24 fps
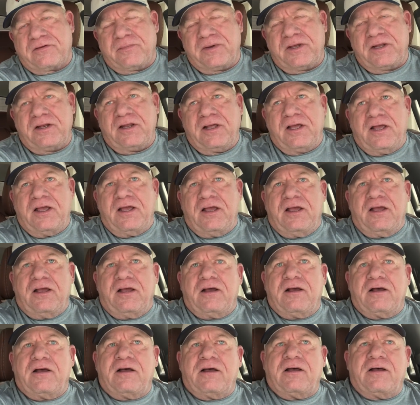I mean,
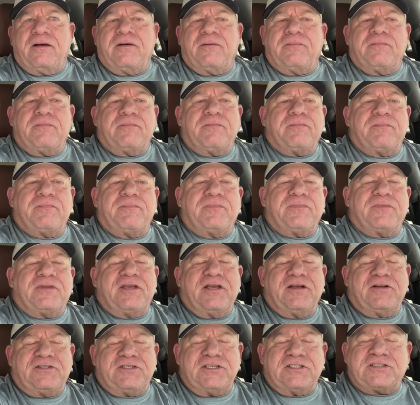
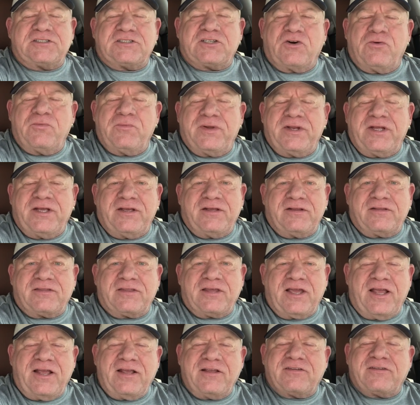there's just so many
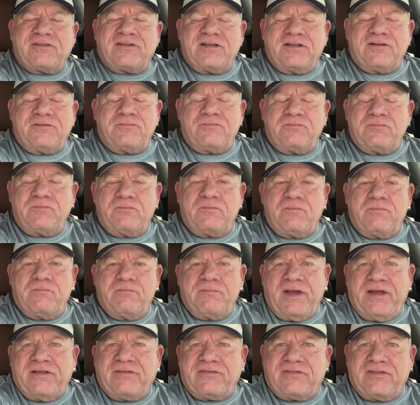things can
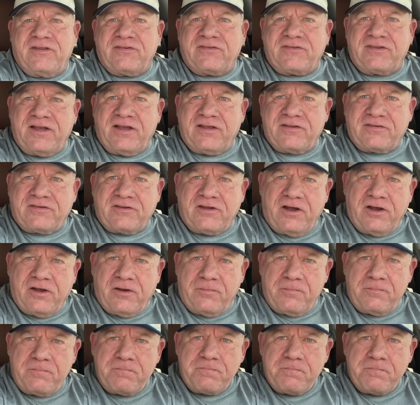mess this test up.